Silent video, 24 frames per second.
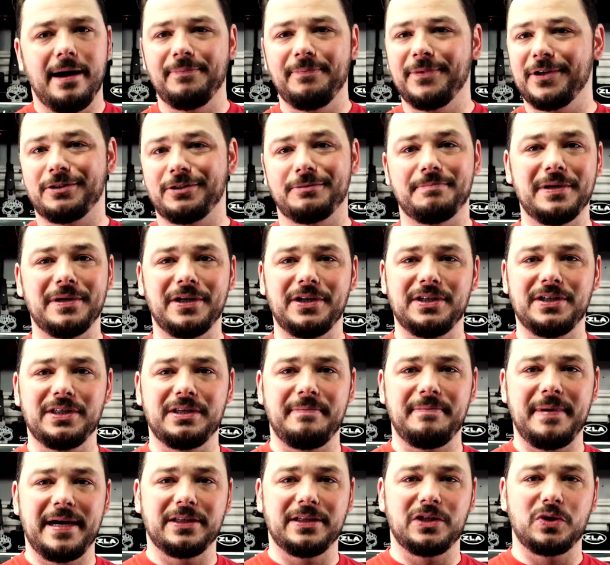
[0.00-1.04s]
There's millions
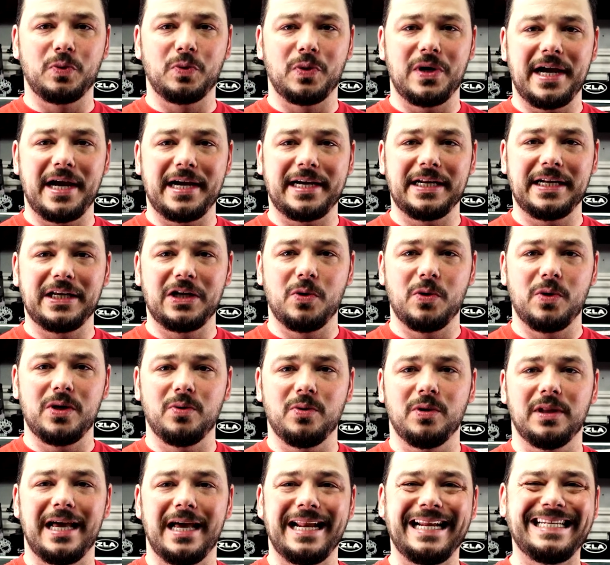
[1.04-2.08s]
of mounts, so we're not gonna go
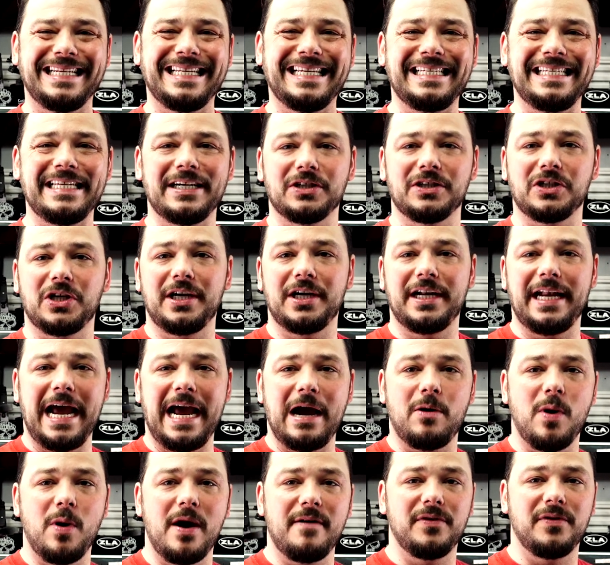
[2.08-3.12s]
into a lot of details on it.
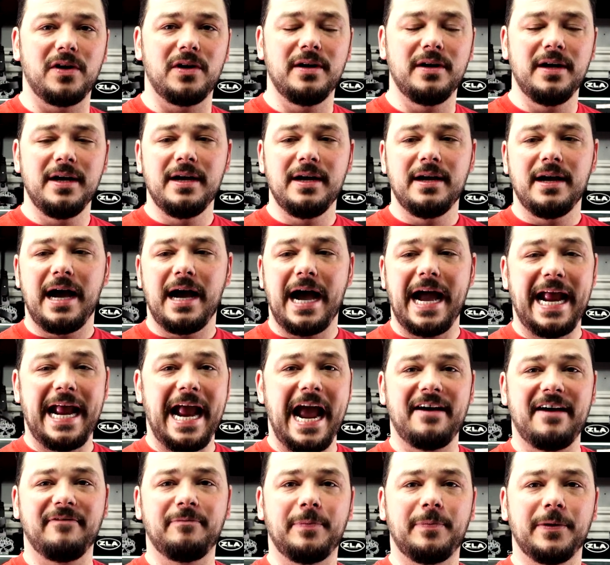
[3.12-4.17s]
However, I
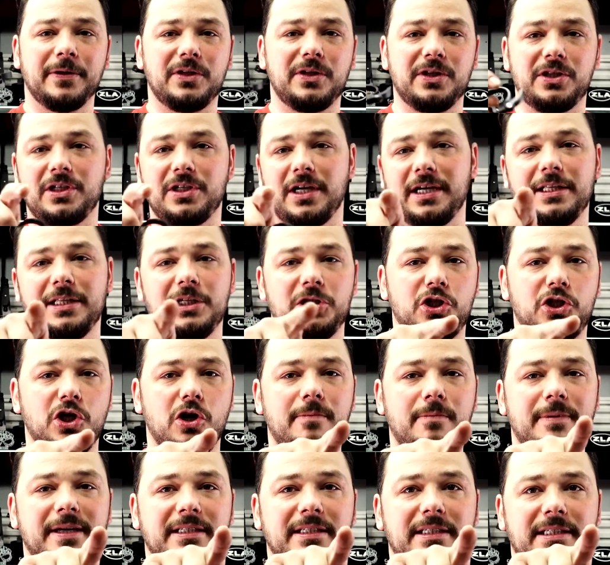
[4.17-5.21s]
have put this on the
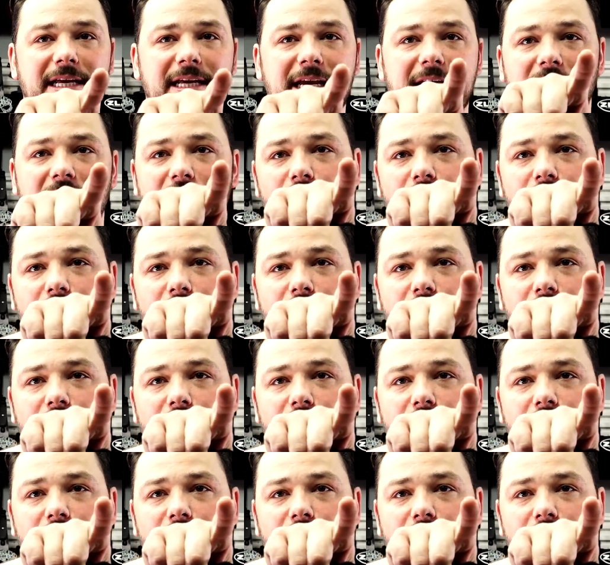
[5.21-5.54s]
Joby stand